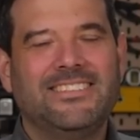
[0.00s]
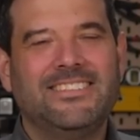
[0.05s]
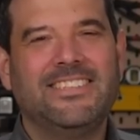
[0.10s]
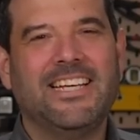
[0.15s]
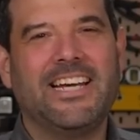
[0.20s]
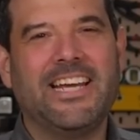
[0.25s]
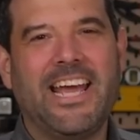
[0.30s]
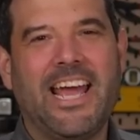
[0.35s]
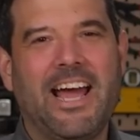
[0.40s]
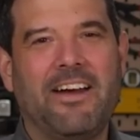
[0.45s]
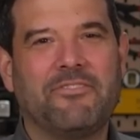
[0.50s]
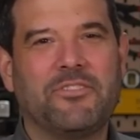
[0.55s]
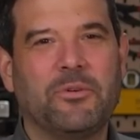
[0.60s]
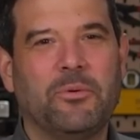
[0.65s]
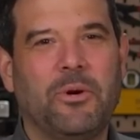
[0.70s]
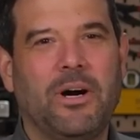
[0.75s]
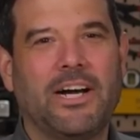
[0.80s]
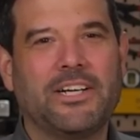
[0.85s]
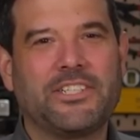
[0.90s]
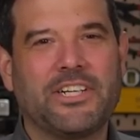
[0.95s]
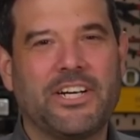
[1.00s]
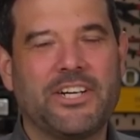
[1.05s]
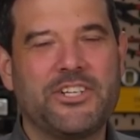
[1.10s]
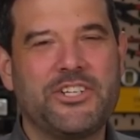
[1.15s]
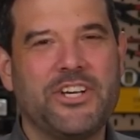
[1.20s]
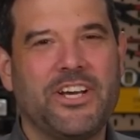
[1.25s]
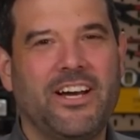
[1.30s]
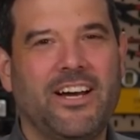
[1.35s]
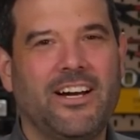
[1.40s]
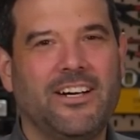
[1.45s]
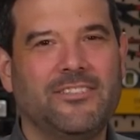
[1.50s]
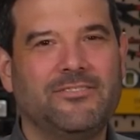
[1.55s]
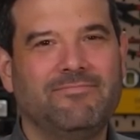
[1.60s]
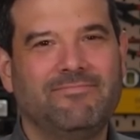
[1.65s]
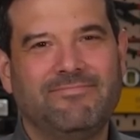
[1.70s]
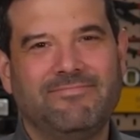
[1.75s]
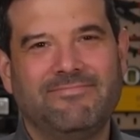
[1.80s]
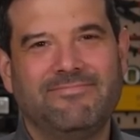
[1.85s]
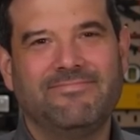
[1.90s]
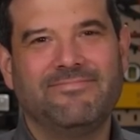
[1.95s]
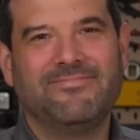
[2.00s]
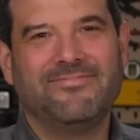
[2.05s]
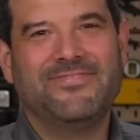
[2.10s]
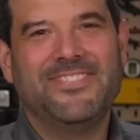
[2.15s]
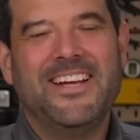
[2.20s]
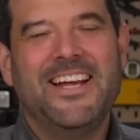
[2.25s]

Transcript: Now you have to watch our show. Suckers.